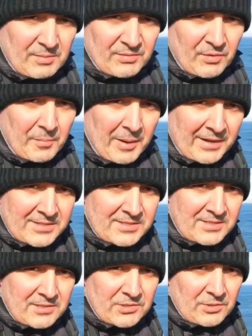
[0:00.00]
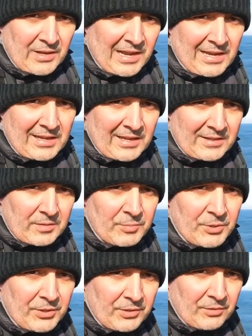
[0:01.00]
for a magazine to sort of highlight the
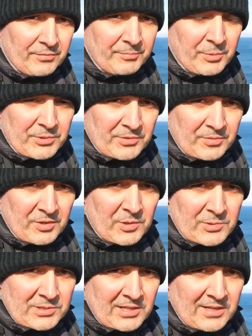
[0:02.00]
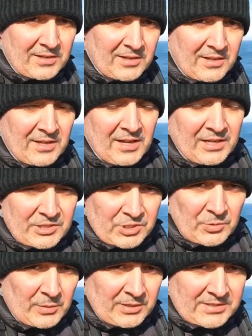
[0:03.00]
beauty of both the coastline and
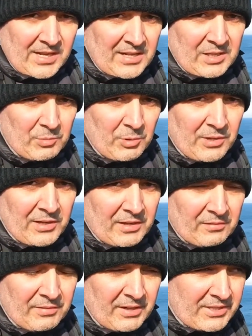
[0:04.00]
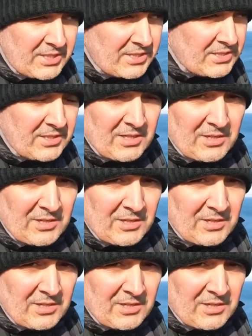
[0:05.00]
showing exactly where the little village is.